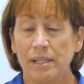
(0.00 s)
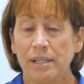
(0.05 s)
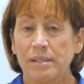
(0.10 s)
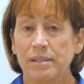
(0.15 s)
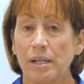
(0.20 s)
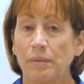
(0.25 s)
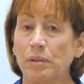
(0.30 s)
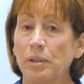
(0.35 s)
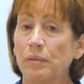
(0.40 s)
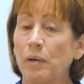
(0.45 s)

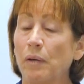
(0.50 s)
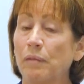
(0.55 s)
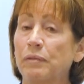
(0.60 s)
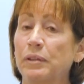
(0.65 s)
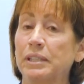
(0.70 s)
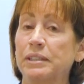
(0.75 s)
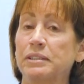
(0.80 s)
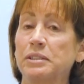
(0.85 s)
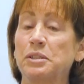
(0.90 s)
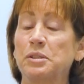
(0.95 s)
Several of our
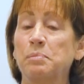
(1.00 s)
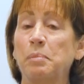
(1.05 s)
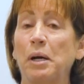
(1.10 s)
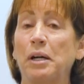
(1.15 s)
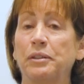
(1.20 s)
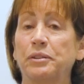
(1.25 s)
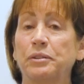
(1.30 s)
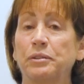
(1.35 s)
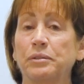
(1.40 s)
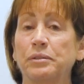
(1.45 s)
friends and
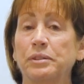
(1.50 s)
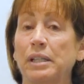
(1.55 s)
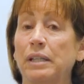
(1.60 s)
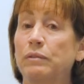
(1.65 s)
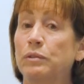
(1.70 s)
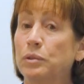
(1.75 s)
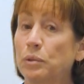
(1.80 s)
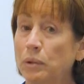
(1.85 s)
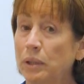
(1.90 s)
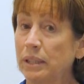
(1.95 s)
sponsors
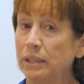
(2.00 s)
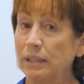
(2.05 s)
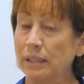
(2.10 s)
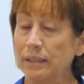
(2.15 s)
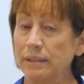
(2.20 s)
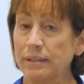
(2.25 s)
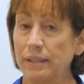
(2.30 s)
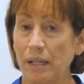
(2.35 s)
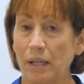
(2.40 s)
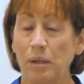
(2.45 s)
have joined
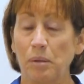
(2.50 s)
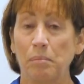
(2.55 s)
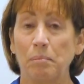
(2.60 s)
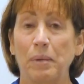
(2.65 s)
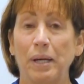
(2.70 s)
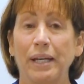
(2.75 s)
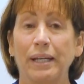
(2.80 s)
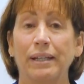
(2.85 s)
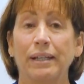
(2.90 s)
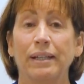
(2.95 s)
us to help
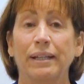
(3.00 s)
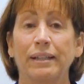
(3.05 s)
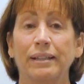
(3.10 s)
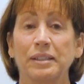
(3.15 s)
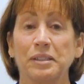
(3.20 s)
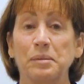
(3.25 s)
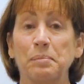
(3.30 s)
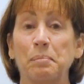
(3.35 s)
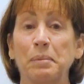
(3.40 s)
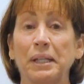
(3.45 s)
make
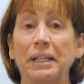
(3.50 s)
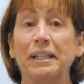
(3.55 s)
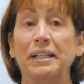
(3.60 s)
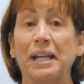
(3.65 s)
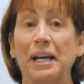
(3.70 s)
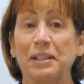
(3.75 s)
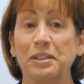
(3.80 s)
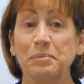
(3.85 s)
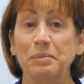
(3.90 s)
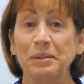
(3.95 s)
this big
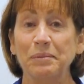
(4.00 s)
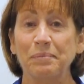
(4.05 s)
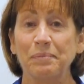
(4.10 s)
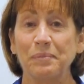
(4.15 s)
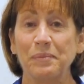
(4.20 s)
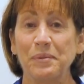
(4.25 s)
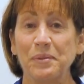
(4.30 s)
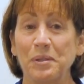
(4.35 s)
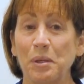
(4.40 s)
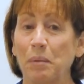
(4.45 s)
announcement.
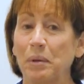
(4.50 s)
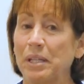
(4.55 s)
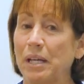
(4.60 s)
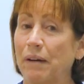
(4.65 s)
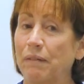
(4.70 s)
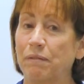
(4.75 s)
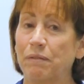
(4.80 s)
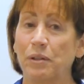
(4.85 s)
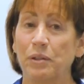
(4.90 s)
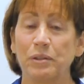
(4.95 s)
So
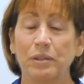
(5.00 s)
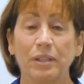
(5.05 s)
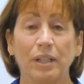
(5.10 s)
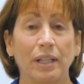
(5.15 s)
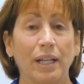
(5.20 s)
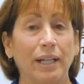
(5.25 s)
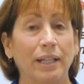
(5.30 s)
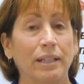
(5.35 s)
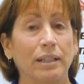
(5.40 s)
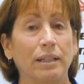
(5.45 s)
without further
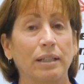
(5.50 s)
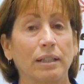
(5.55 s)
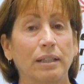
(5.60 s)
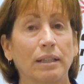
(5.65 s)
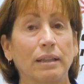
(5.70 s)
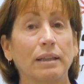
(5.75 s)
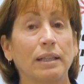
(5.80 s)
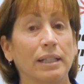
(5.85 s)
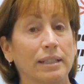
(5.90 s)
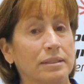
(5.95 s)
delay,
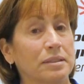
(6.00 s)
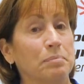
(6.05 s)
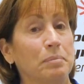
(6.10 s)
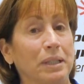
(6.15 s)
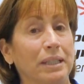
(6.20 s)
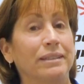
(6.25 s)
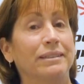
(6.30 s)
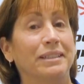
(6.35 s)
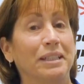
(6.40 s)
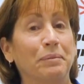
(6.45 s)
let's
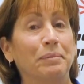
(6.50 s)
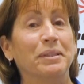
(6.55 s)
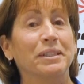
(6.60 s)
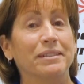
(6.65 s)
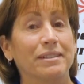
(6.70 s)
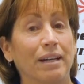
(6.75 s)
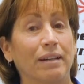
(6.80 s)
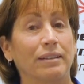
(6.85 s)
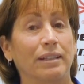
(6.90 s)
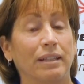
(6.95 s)
meet Team
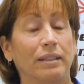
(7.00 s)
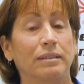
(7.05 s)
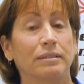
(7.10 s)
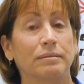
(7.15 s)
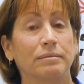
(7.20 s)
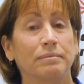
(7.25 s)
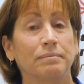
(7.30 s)
Kentucky.